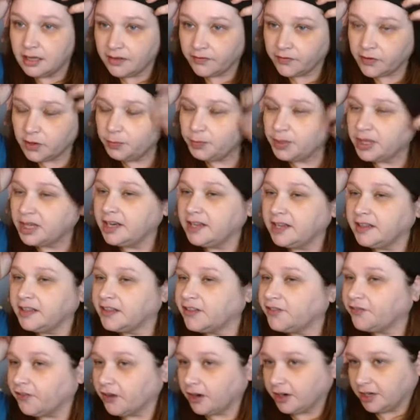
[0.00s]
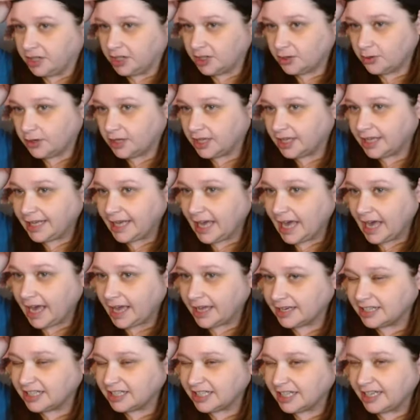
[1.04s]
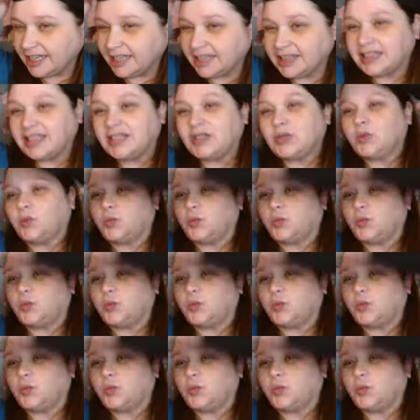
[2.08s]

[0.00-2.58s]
If you pin it in the front, you get like this